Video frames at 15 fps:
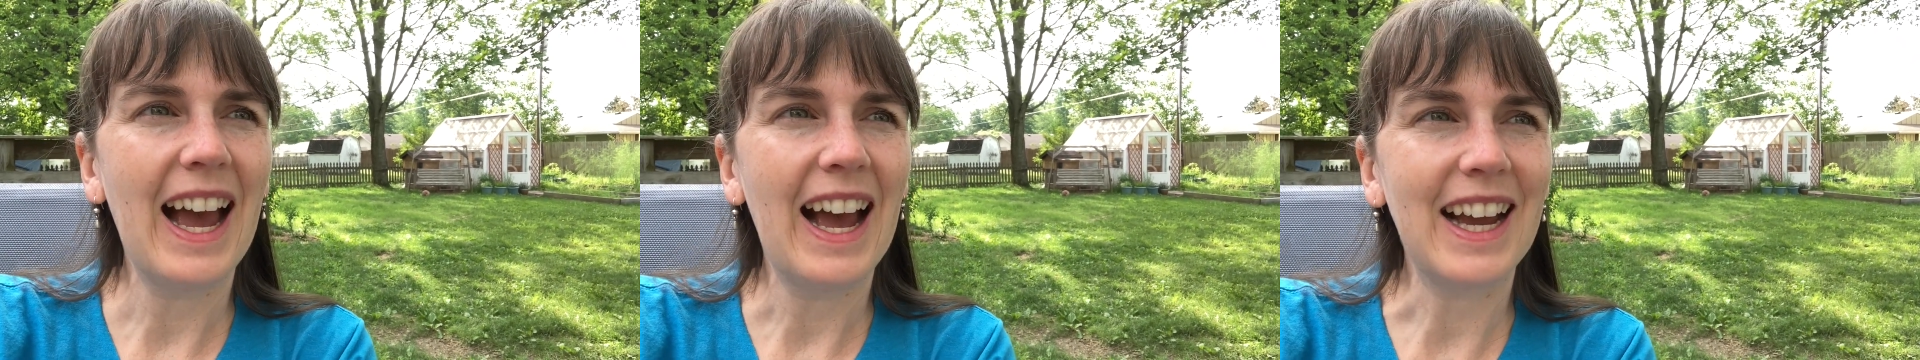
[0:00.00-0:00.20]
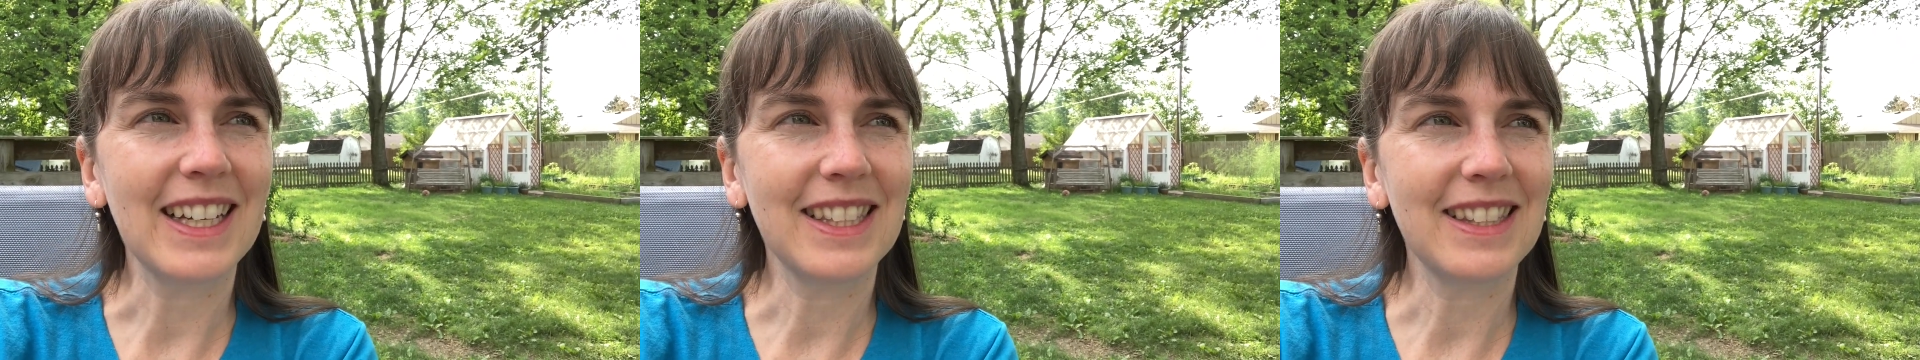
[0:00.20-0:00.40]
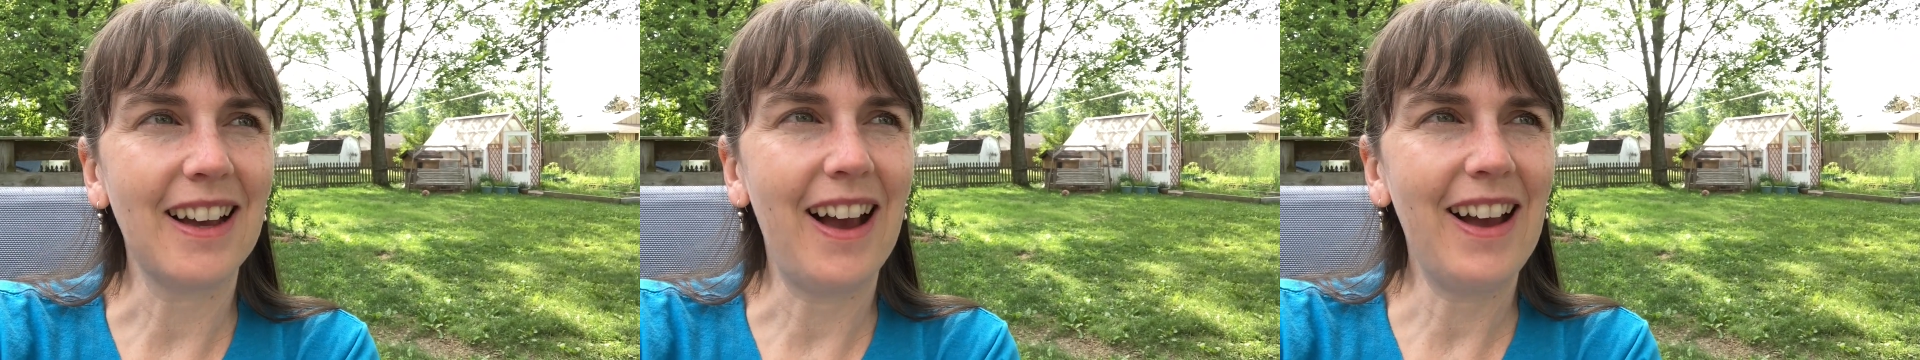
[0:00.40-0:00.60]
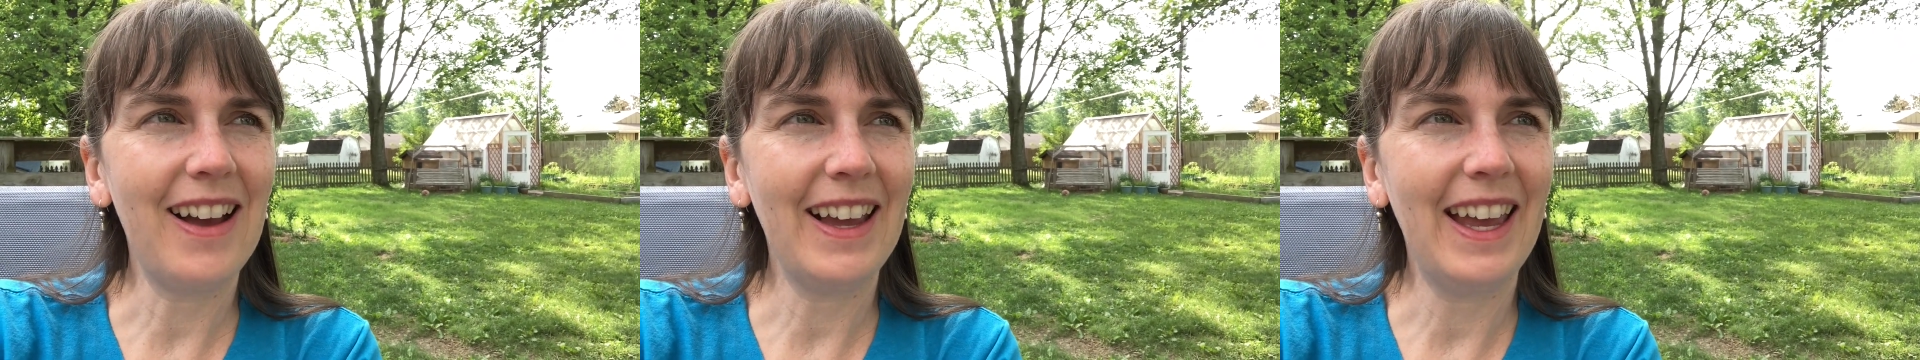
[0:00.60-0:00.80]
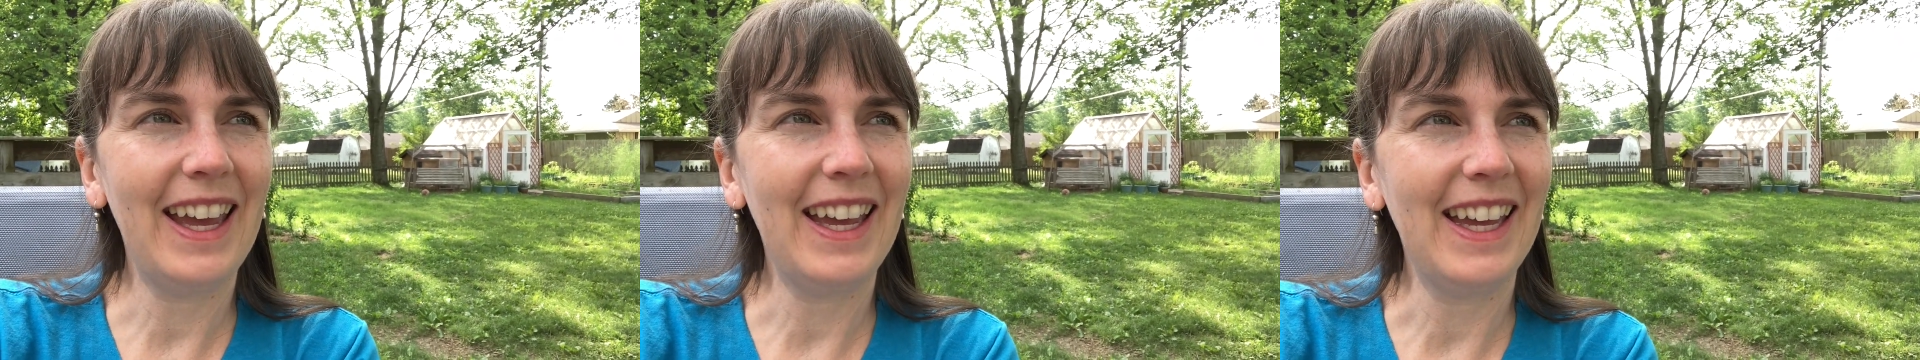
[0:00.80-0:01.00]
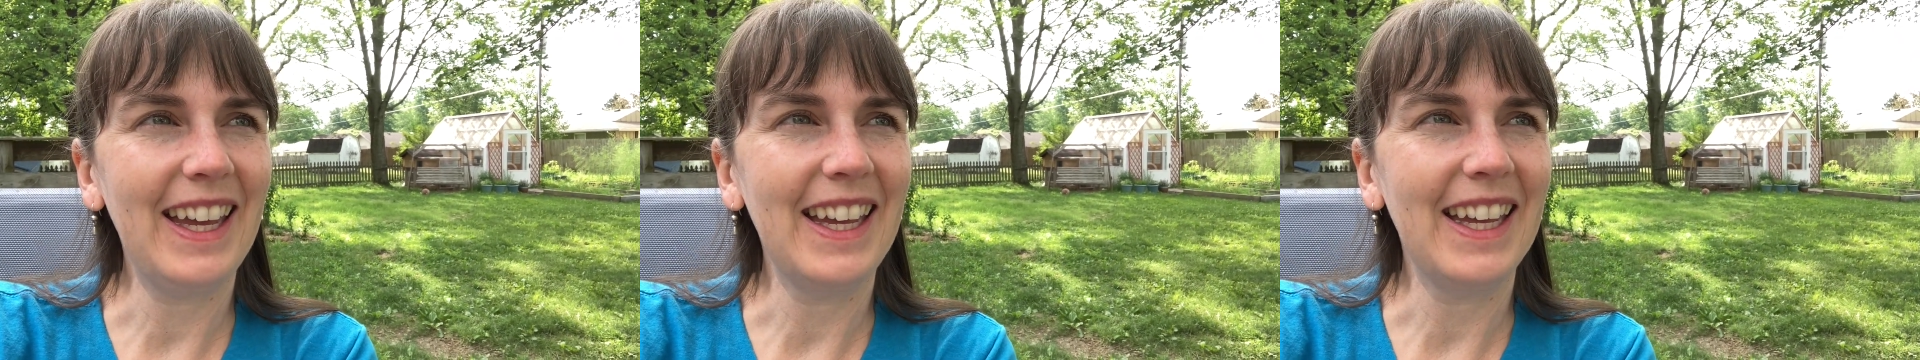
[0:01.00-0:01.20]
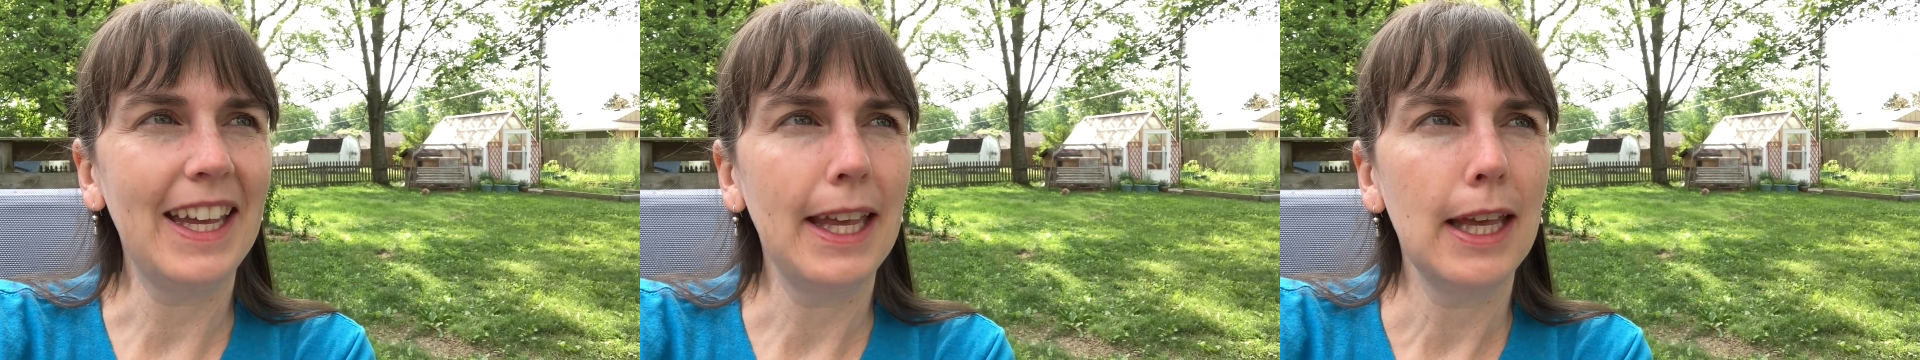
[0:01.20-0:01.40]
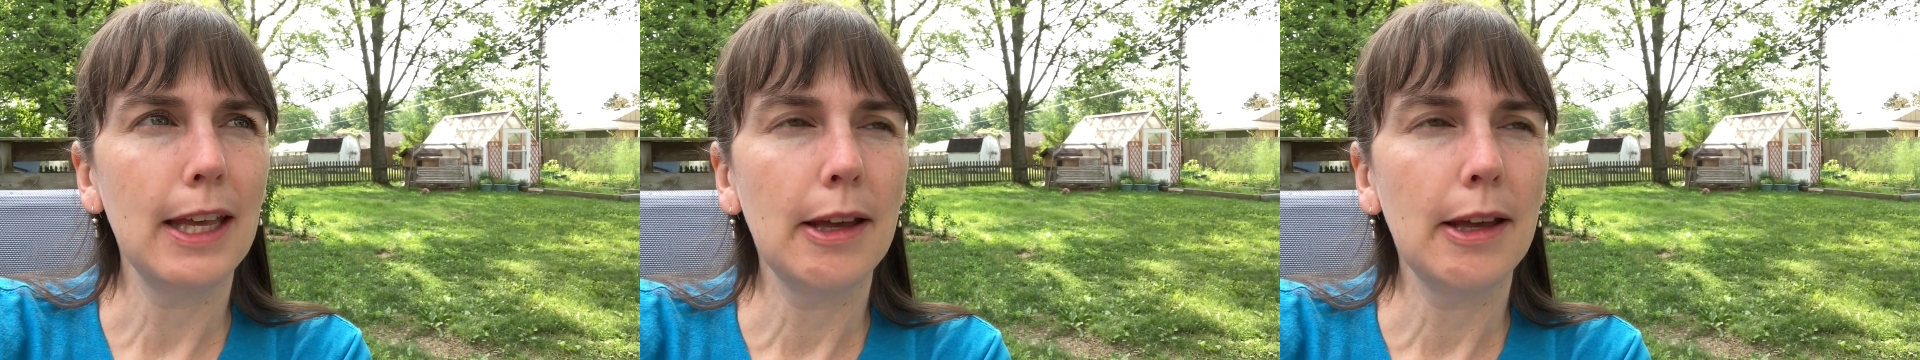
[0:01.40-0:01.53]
I saw a